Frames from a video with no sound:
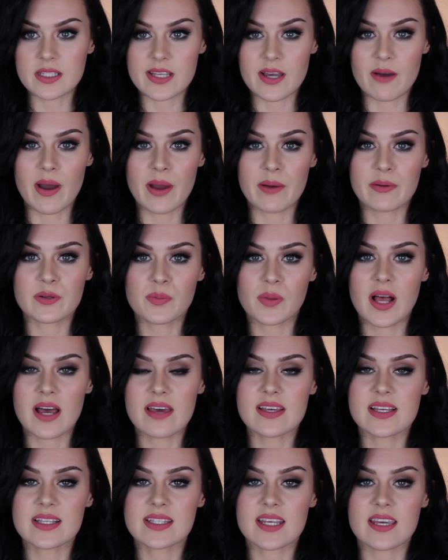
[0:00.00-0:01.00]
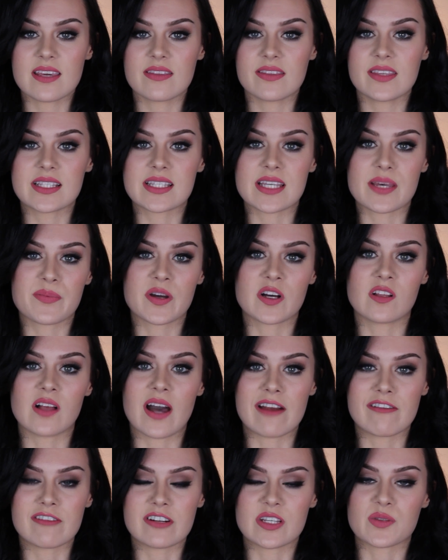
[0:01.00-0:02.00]
So I would apply this in the typical
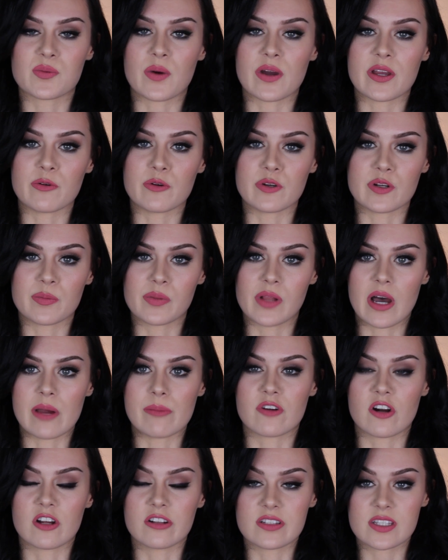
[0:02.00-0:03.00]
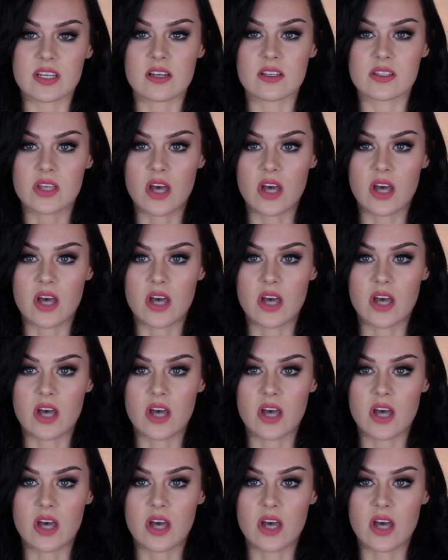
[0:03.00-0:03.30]
areas where you would apply bronzer.